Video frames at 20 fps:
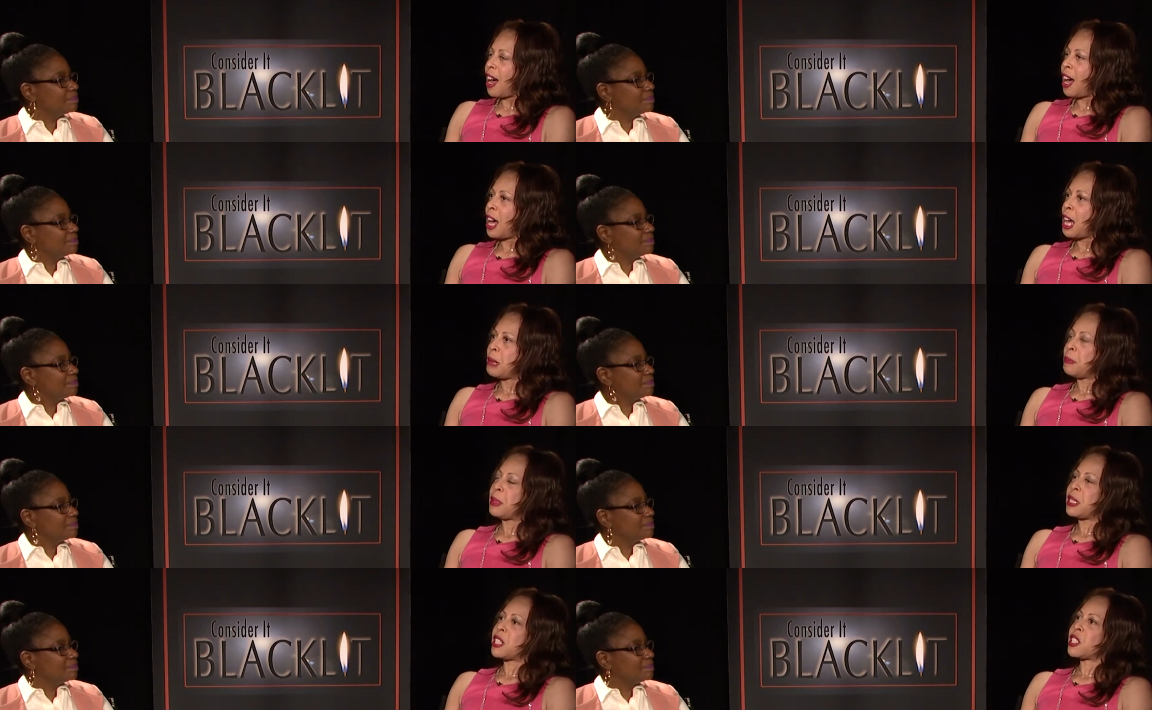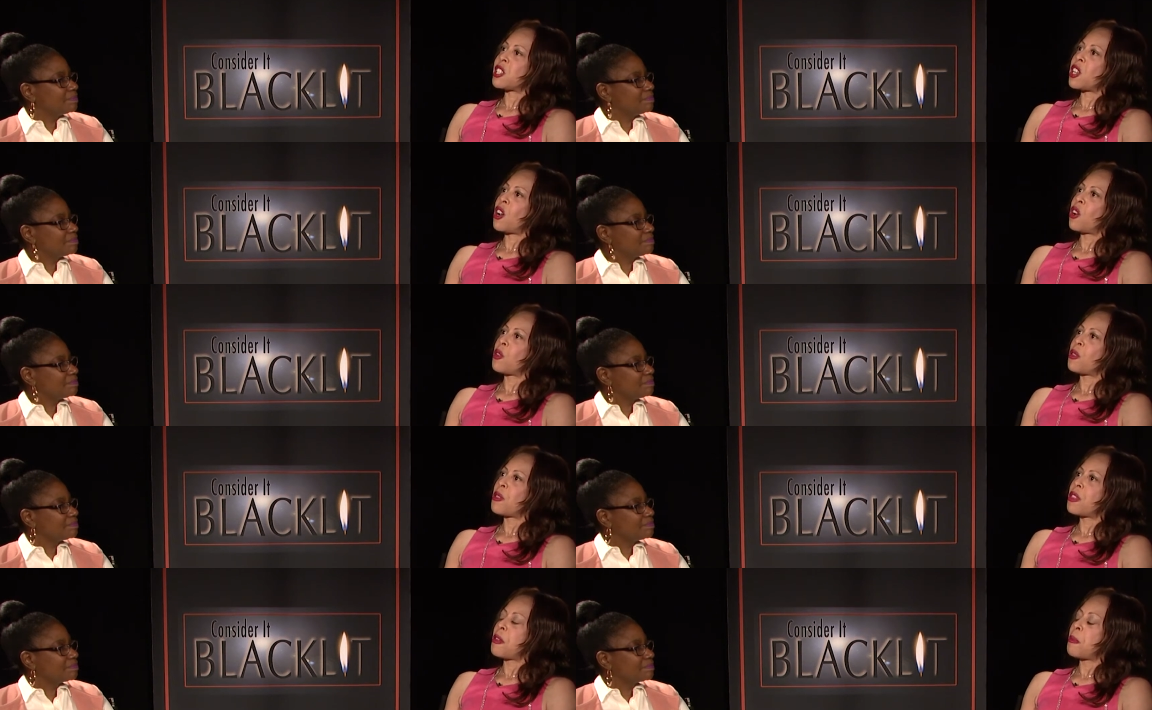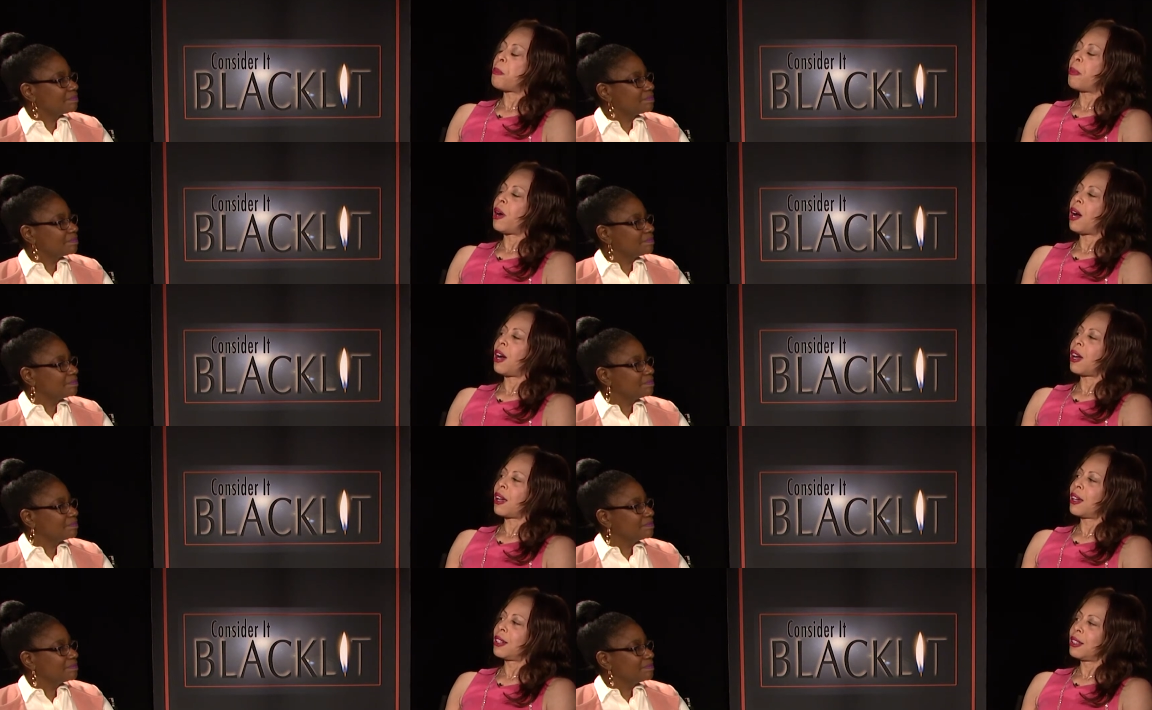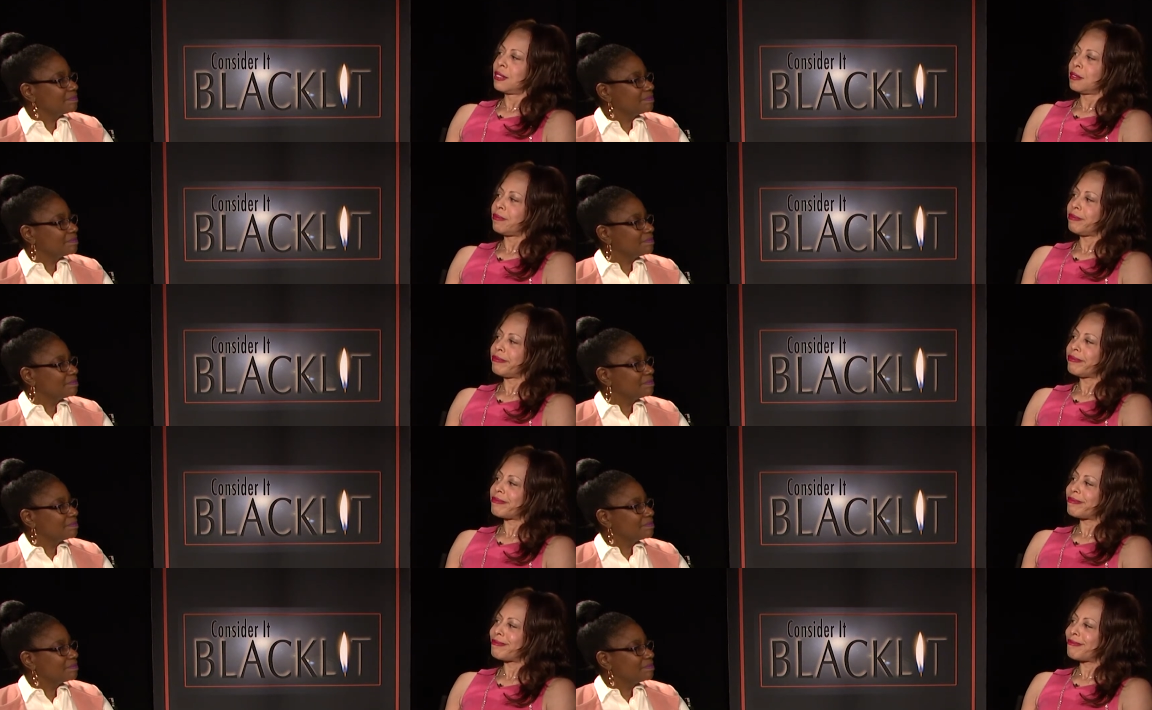Speaker 1: Um, so the buck,
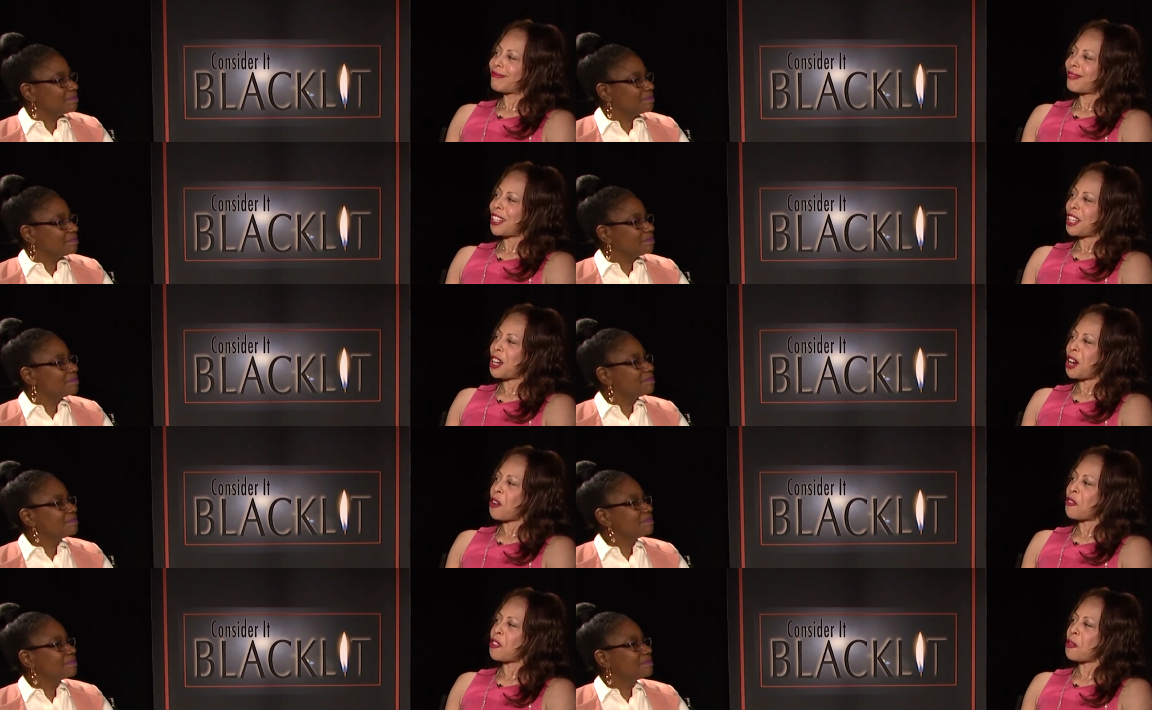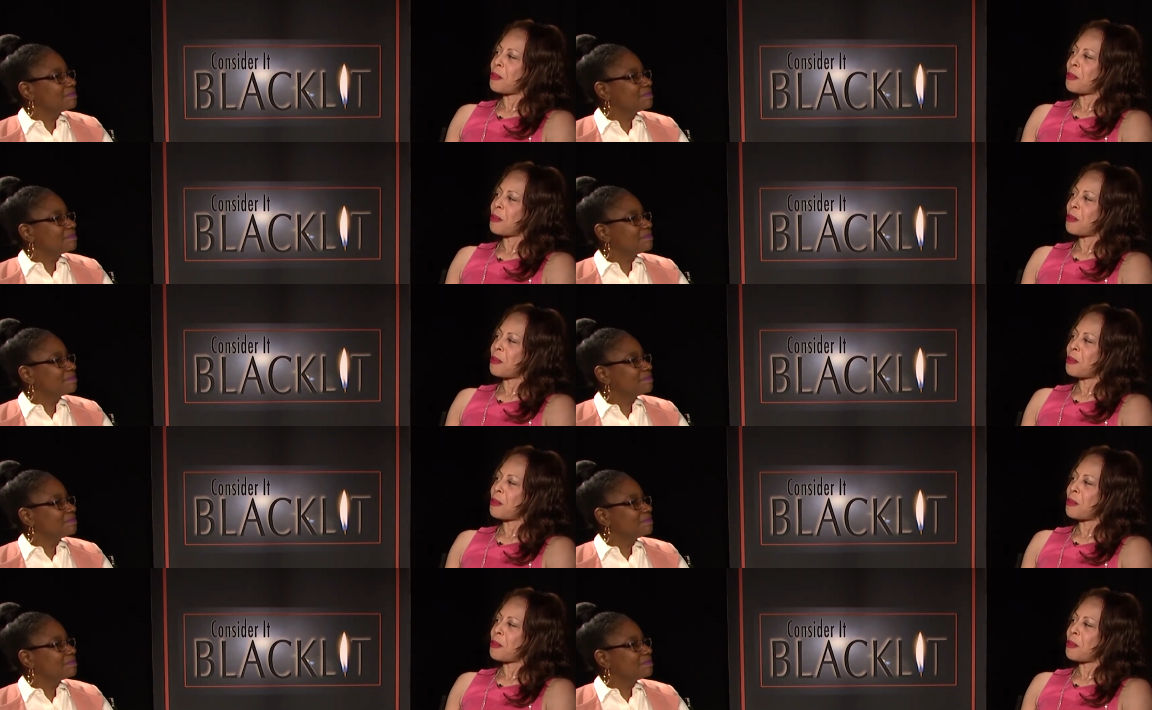you know, uh-huh.